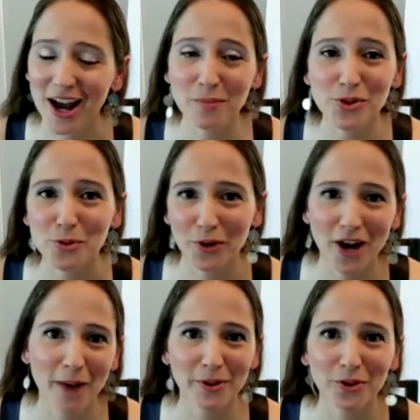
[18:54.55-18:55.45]
I'm super
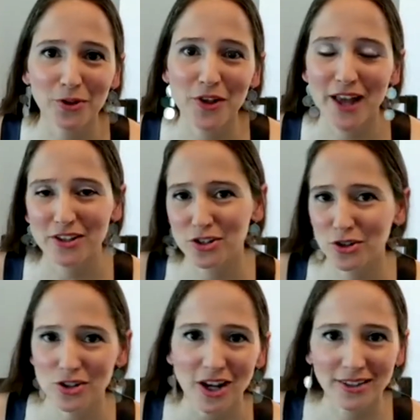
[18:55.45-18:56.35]
happy to do that. So
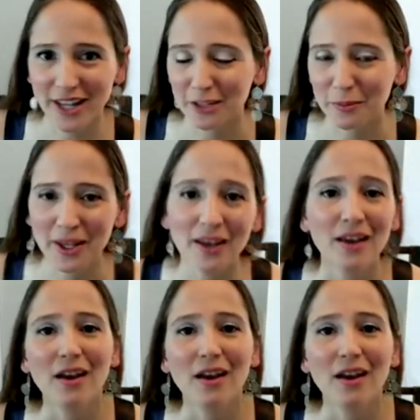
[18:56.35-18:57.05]
just contact me